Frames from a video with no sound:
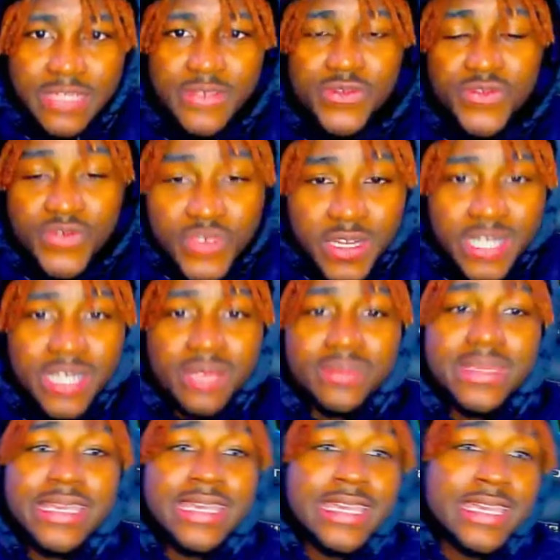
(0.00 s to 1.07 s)
Fuck,
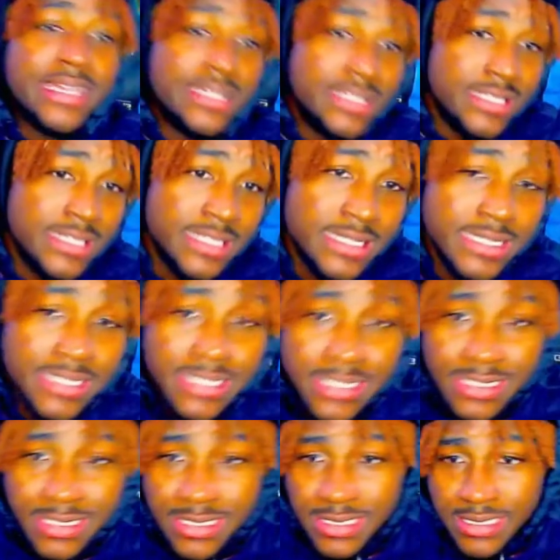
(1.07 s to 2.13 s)
man.
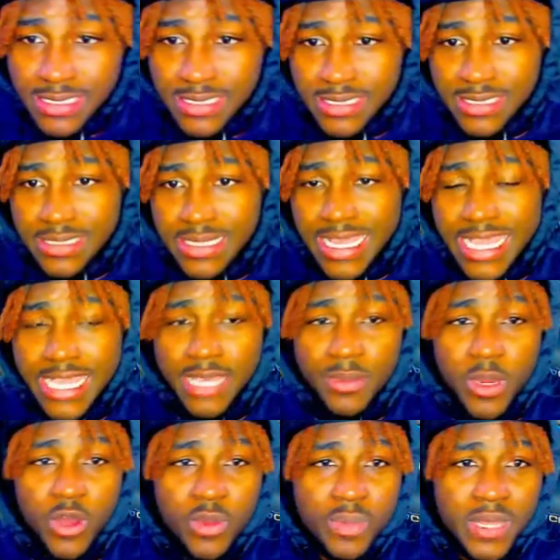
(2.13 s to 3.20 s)
Damn, I
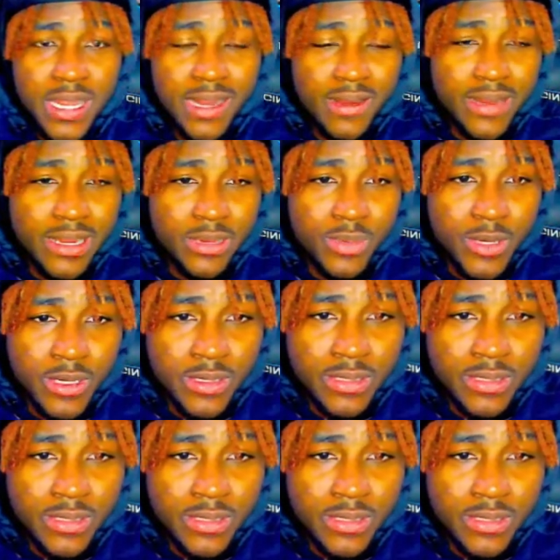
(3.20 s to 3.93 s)
hope you're alright, bro.